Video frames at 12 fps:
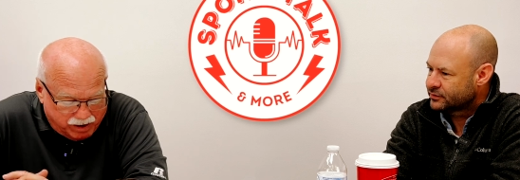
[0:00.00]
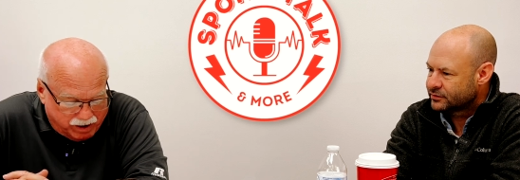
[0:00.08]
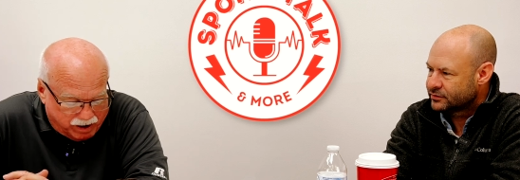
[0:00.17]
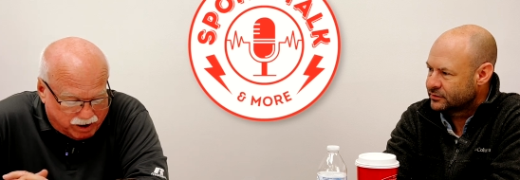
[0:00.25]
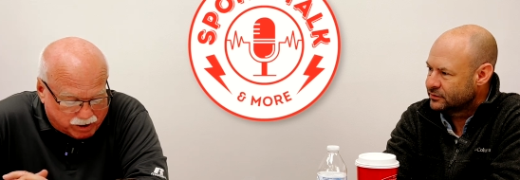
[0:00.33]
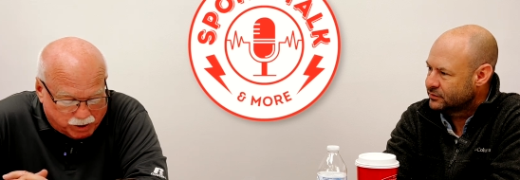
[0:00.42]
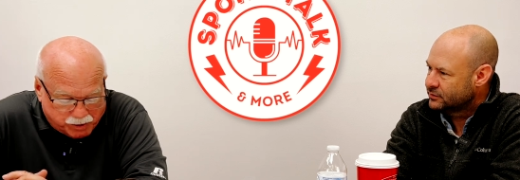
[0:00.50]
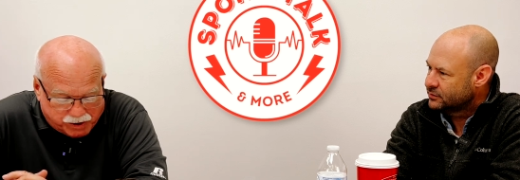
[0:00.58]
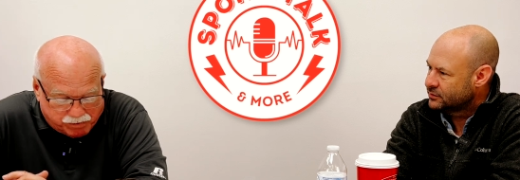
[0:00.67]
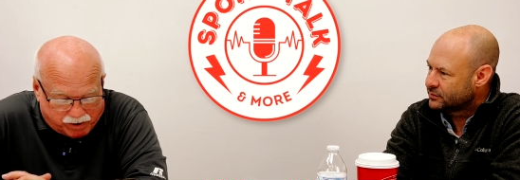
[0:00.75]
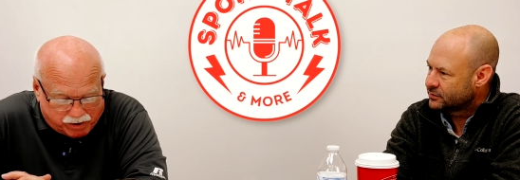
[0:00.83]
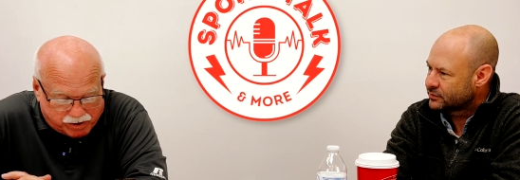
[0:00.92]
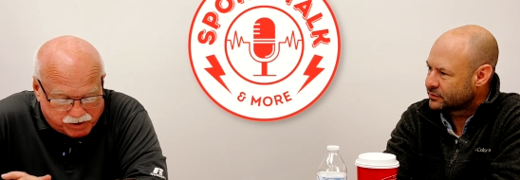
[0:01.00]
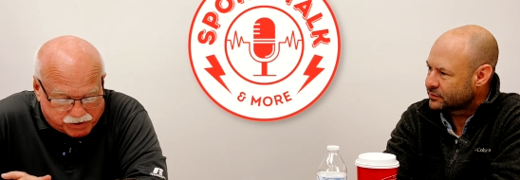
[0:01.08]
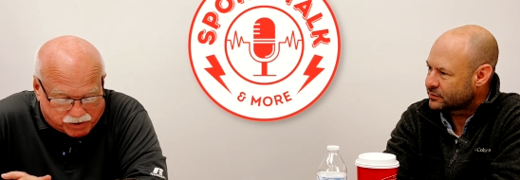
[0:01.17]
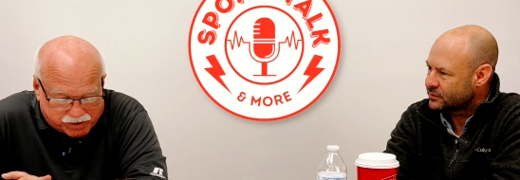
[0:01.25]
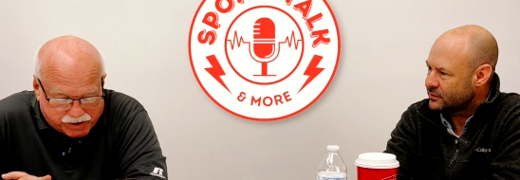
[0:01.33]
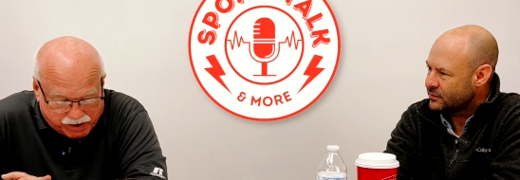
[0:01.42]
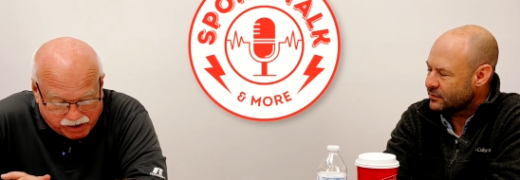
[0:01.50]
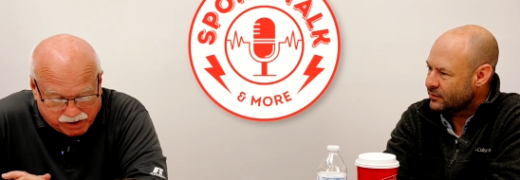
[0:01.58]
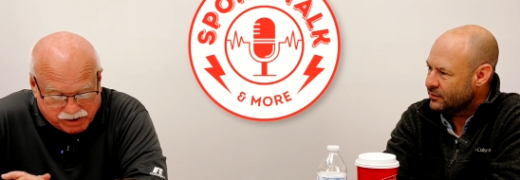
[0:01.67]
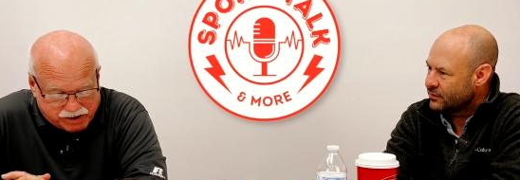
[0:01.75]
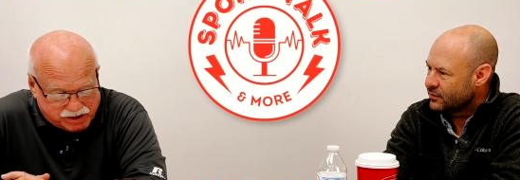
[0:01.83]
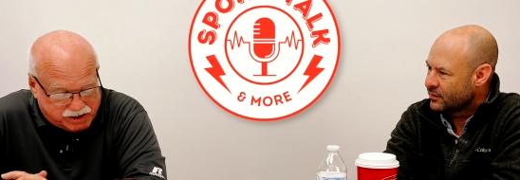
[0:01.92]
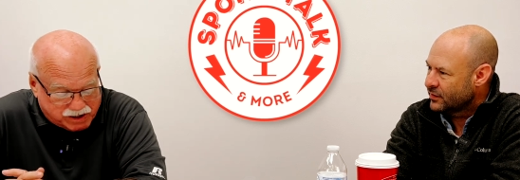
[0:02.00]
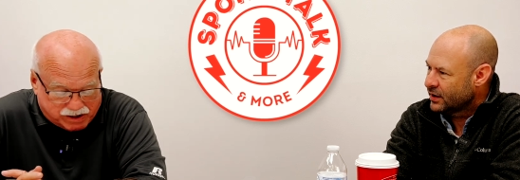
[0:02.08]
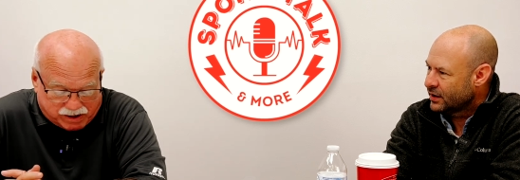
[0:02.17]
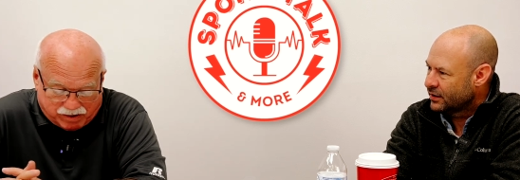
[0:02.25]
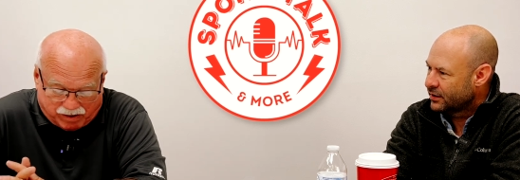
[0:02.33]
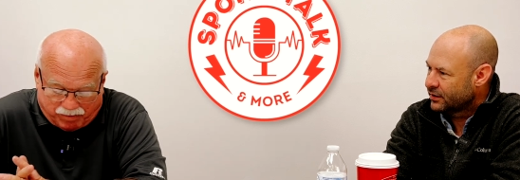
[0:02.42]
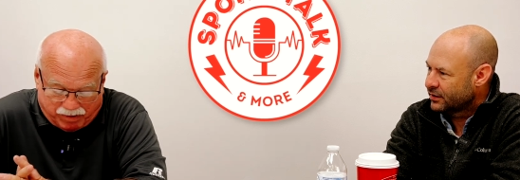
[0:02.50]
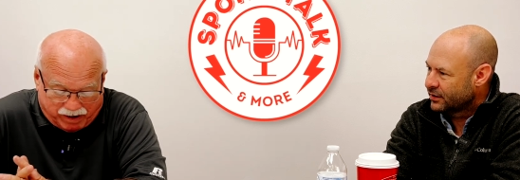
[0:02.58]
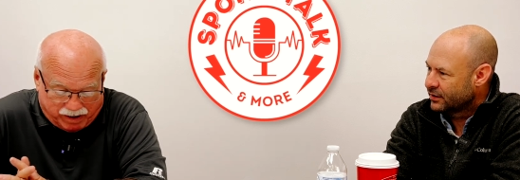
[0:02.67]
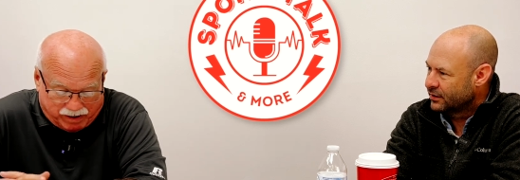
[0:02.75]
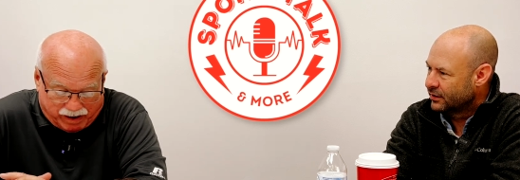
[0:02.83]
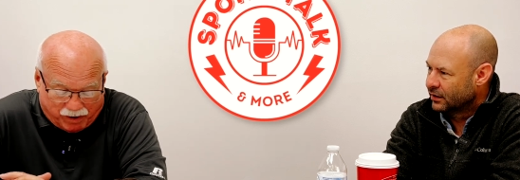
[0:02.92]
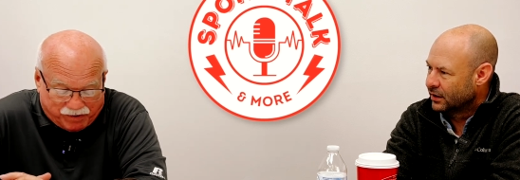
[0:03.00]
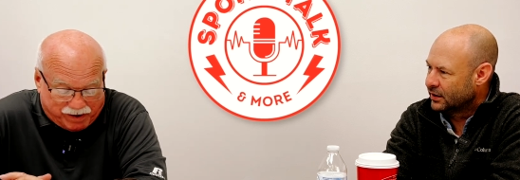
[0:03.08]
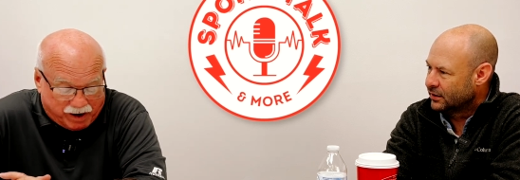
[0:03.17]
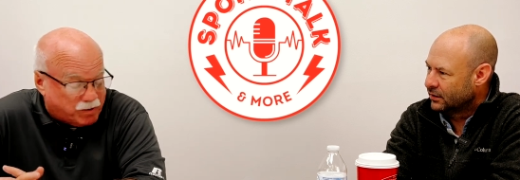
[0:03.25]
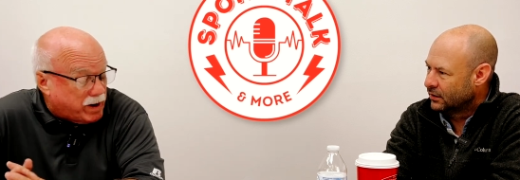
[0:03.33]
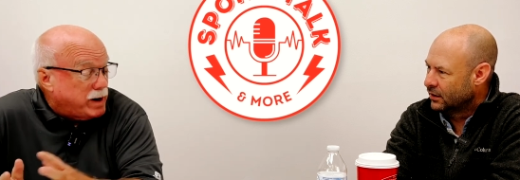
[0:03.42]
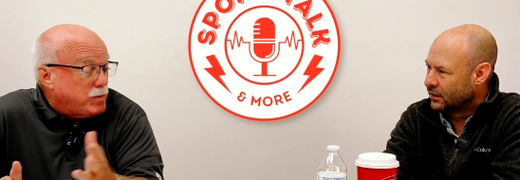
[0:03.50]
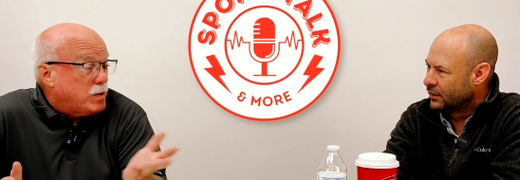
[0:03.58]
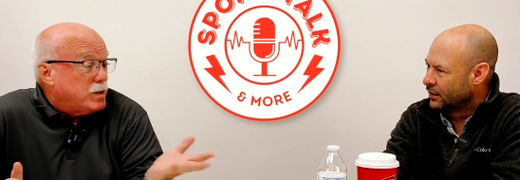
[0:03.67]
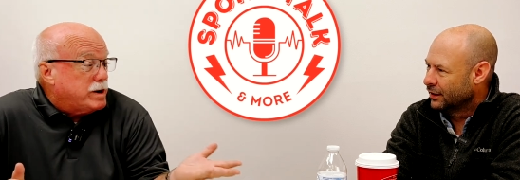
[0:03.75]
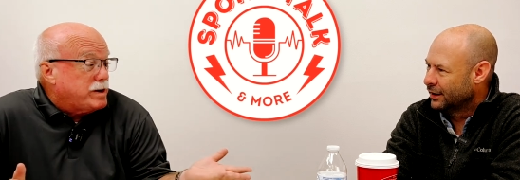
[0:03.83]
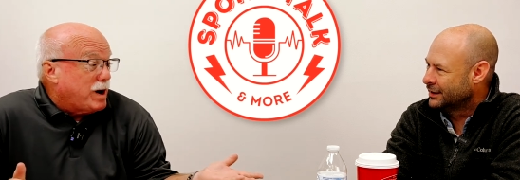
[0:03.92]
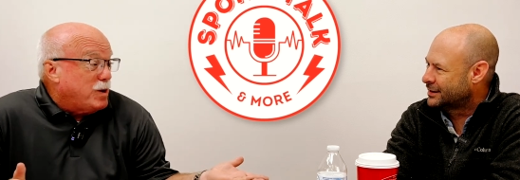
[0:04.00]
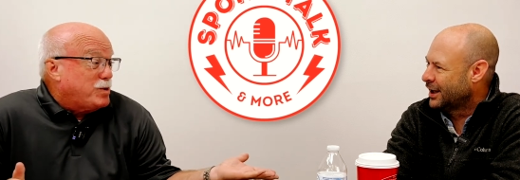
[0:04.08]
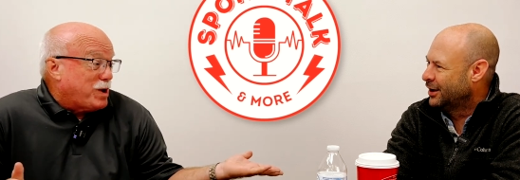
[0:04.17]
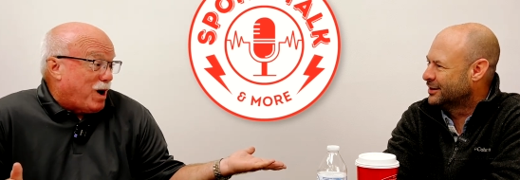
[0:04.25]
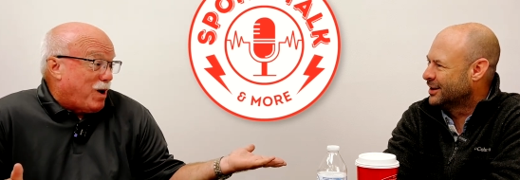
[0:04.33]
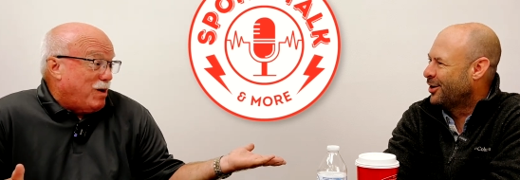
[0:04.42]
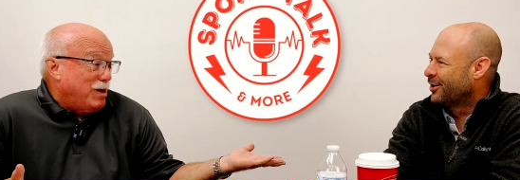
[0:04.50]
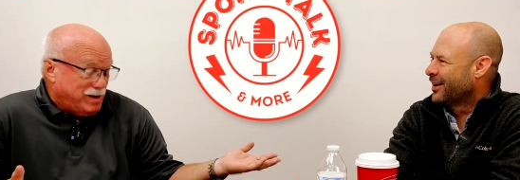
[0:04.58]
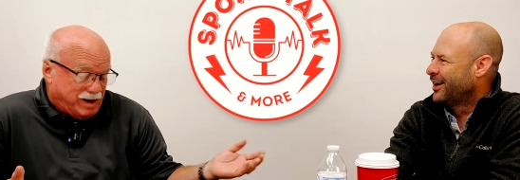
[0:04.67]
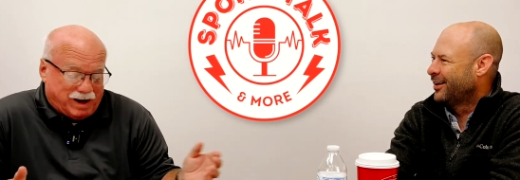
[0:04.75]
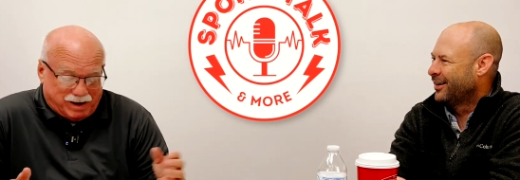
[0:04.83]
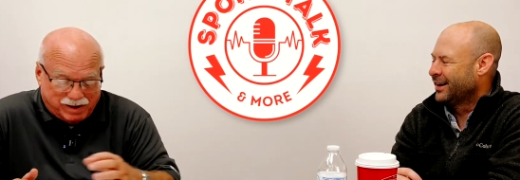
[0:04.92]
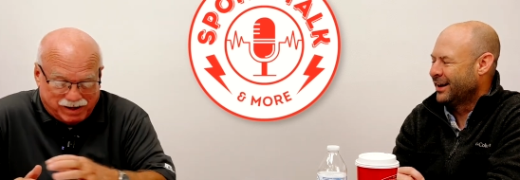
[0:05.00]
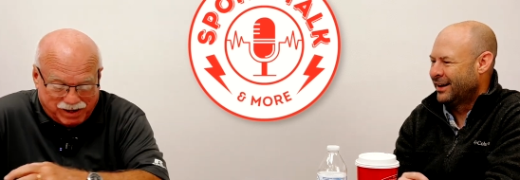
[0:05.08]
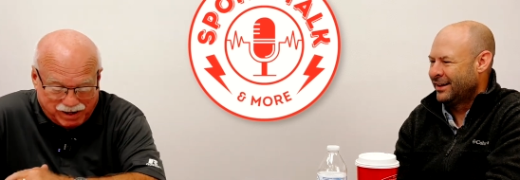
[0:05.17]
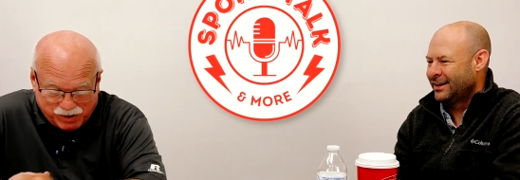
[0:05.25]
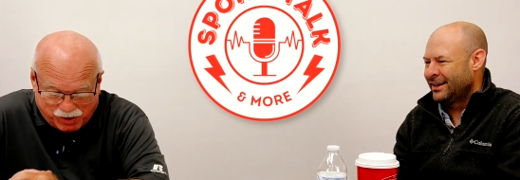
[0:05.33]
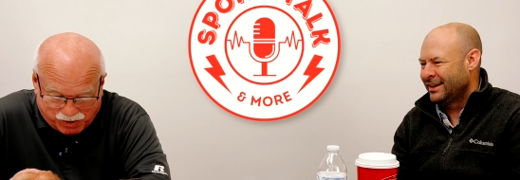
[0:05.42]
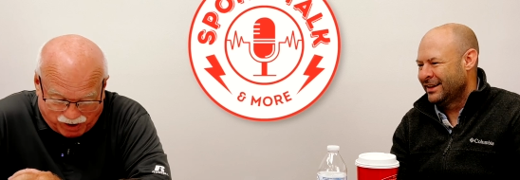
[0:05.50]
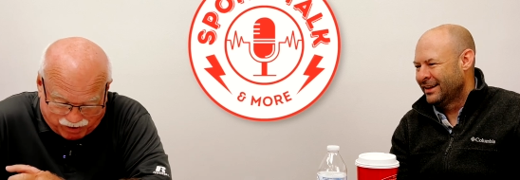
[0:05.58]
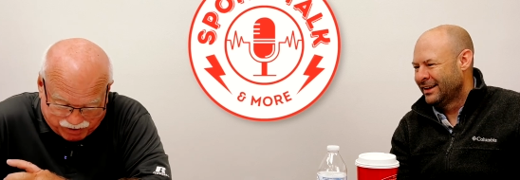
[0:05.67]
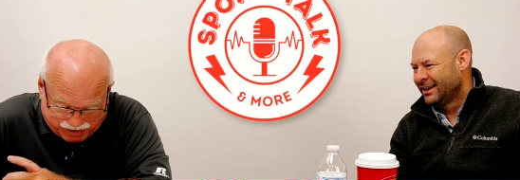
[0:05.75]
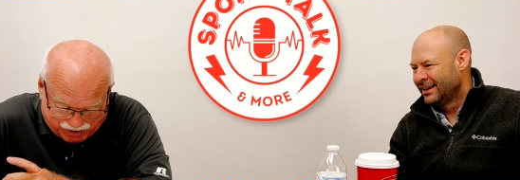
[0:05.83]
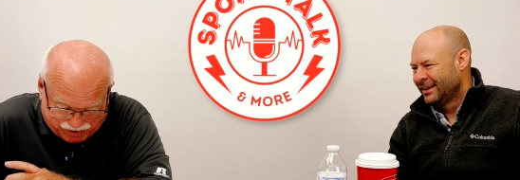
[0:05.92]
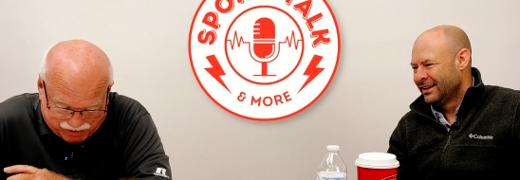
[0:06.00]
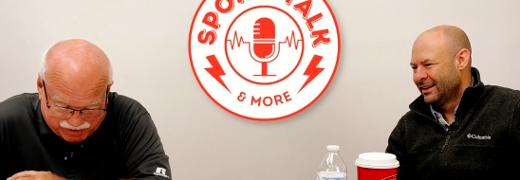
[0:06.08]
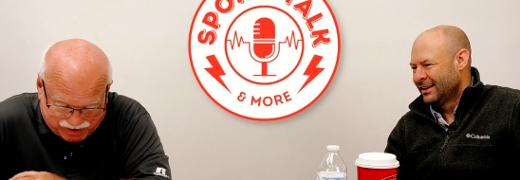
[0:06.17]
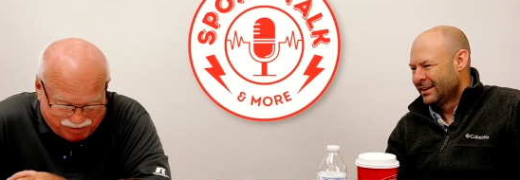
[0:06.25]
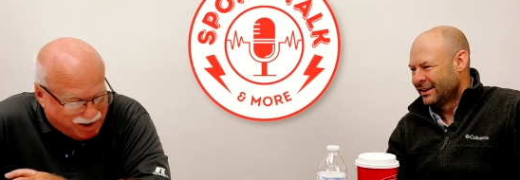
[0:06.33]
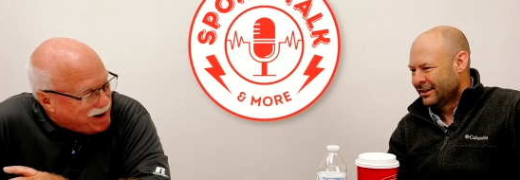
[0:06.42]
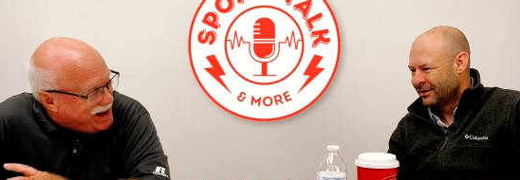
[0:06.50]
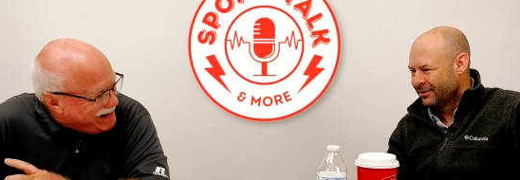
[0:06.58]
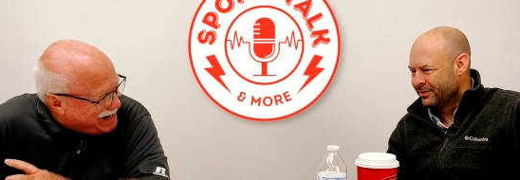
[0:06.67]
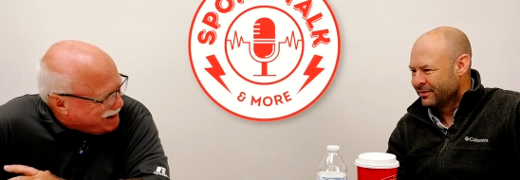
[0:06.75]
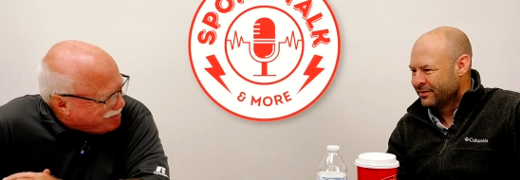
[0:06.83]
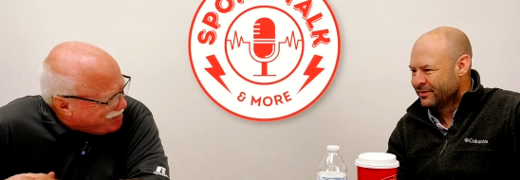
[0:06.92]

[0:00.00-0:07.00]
Speaker 1: uh, Kuechenberg, George Kunz, just I mean L.C. Greenwood. List goes on and yeah. on. Yeah, Too Tall Jones. He came